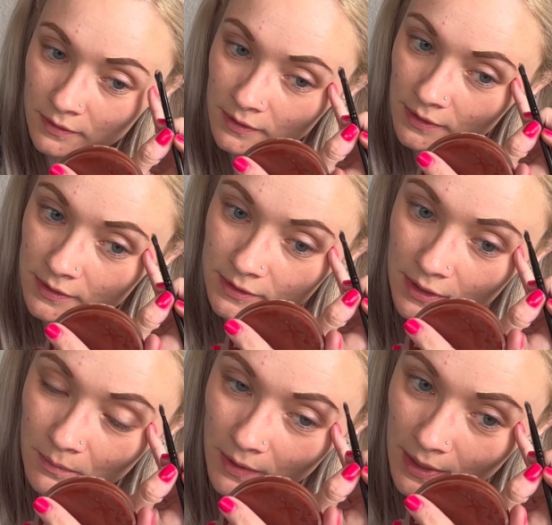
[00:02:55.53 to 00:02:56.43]
because you
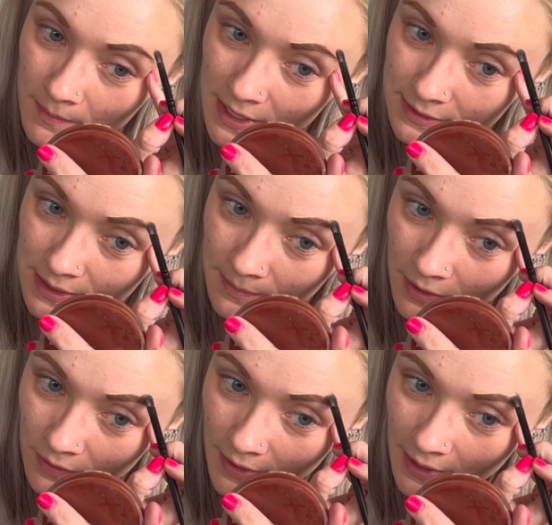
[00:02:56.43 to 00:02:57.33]
don't want to mess up
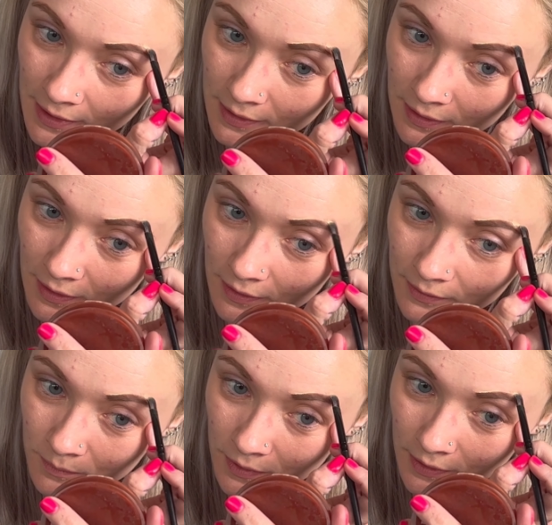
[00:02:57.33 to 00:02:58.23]
all that
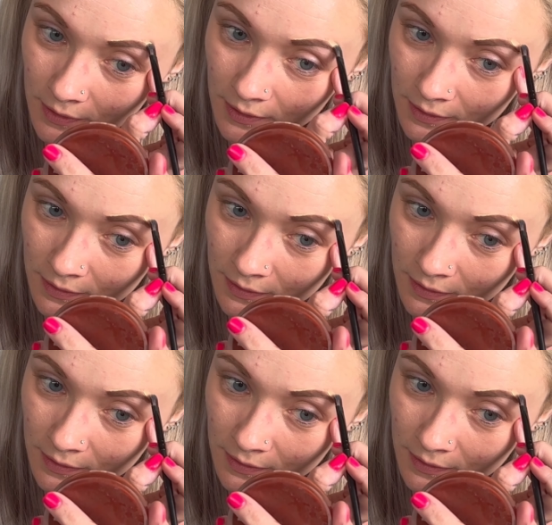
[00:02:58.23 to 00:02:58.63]
hard work.